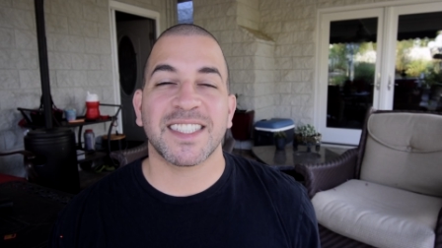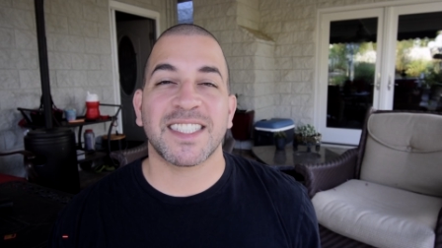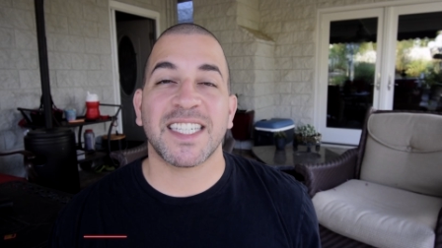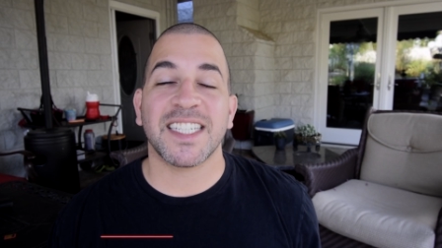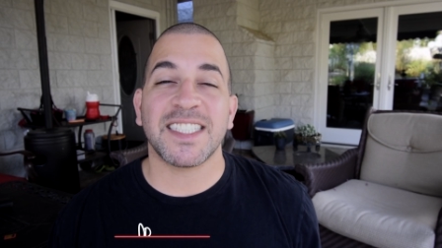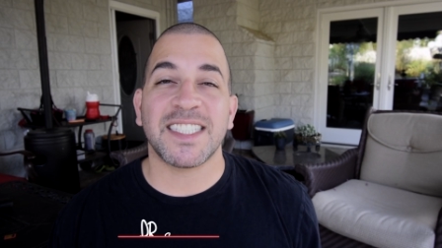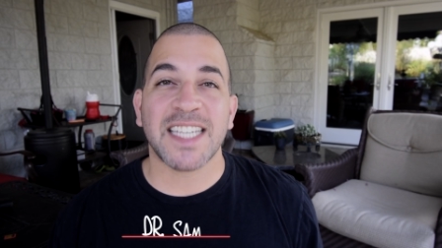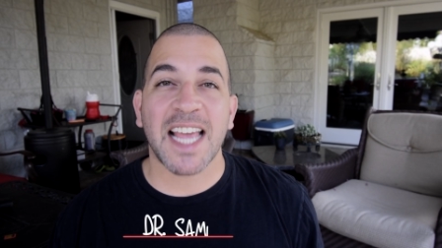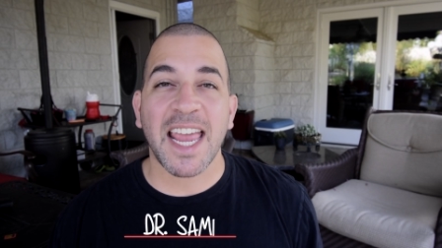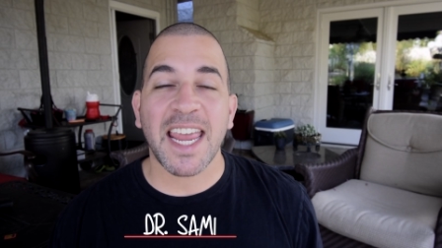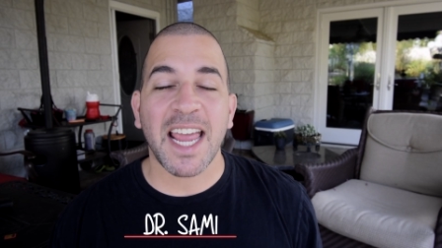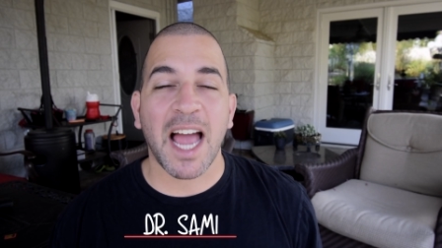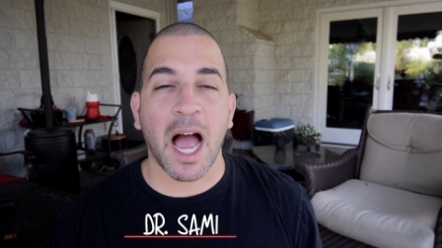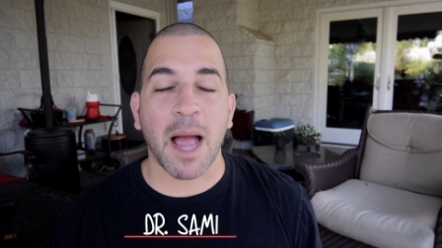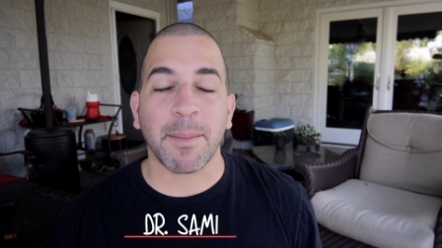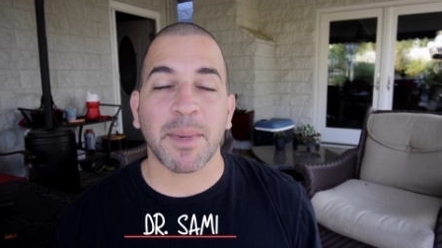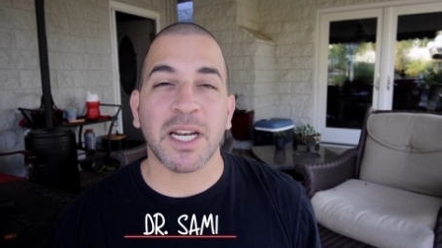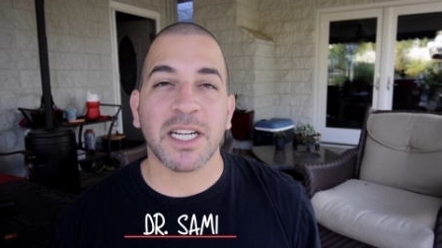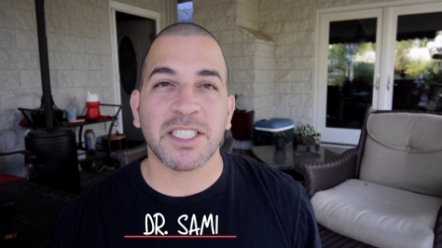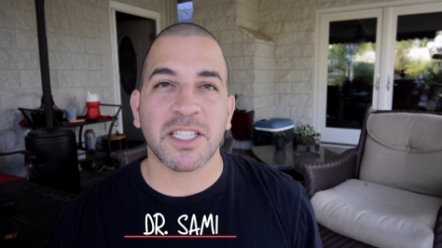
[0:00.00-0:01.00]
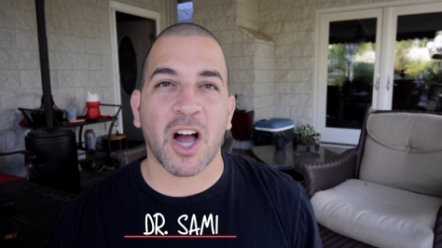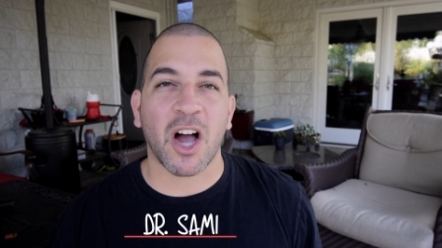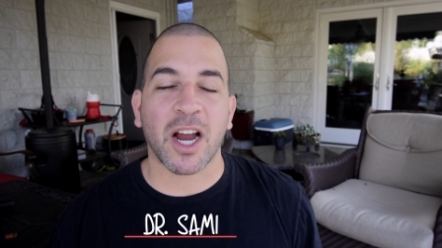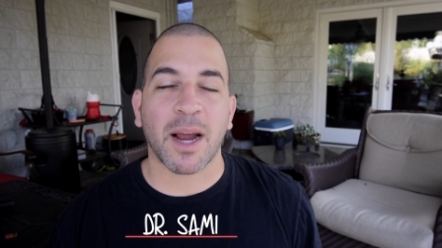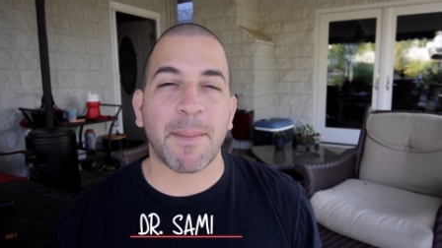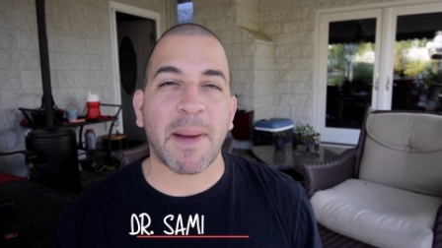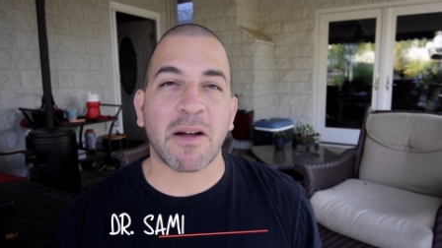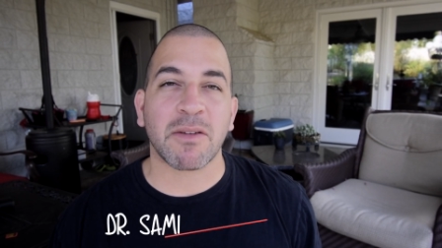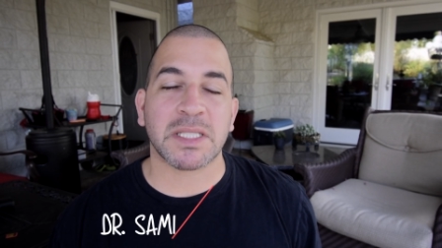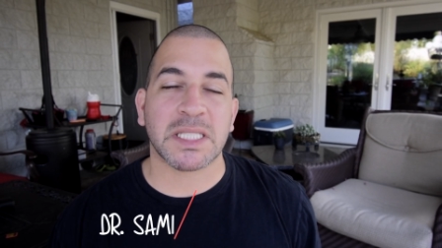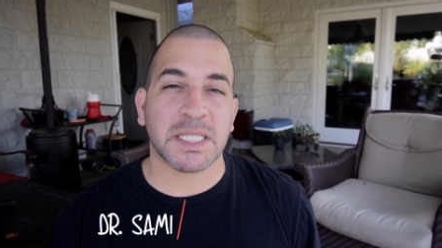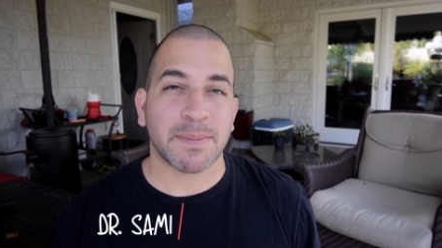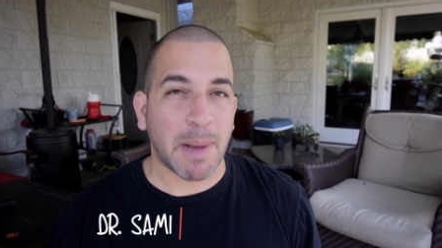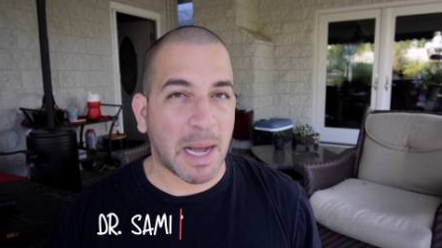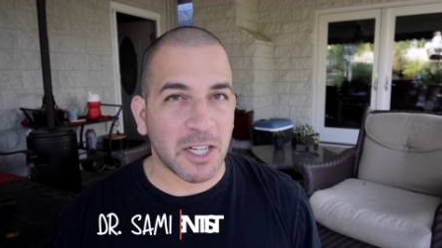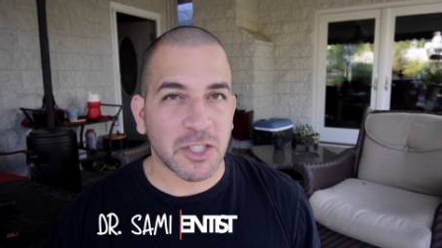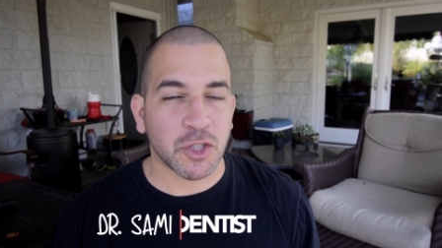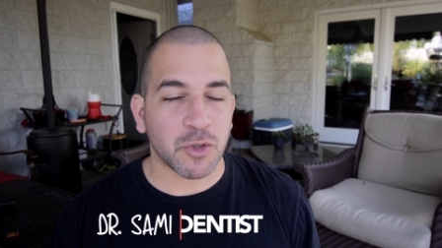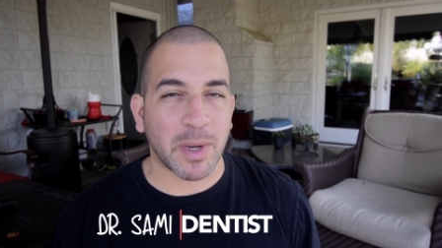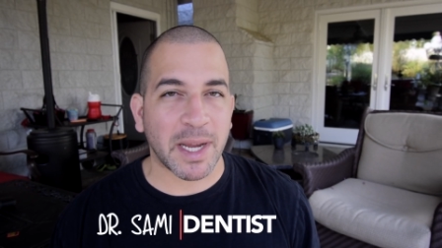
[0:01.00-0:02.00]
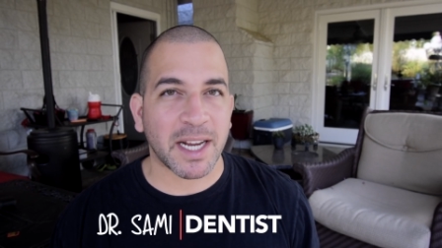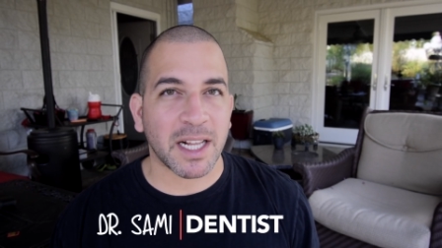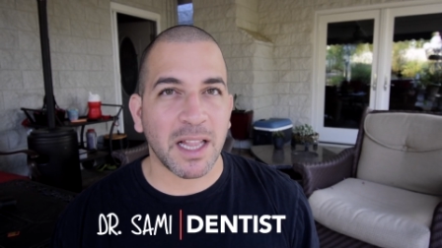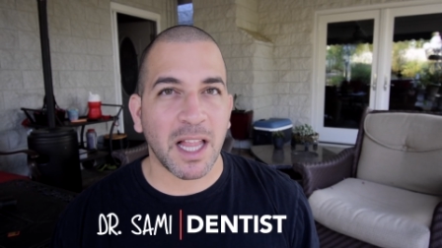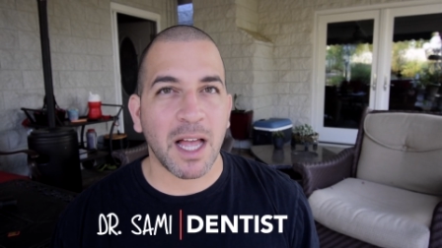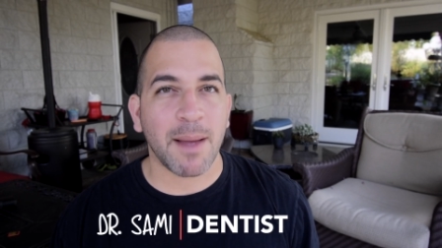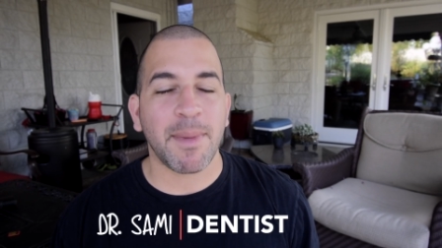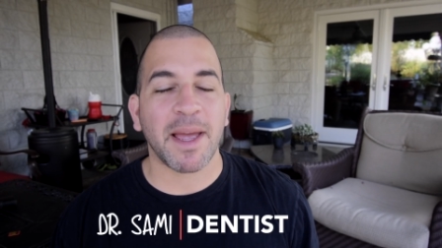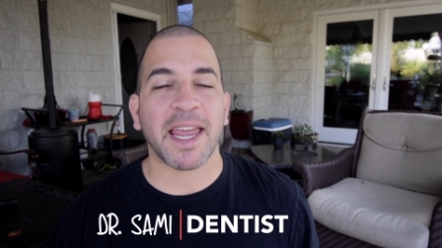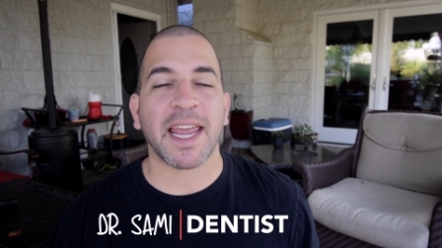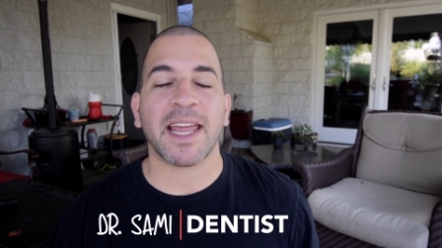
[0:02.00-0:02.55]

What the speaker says: Today, I'm going to talk about Smile Direct Club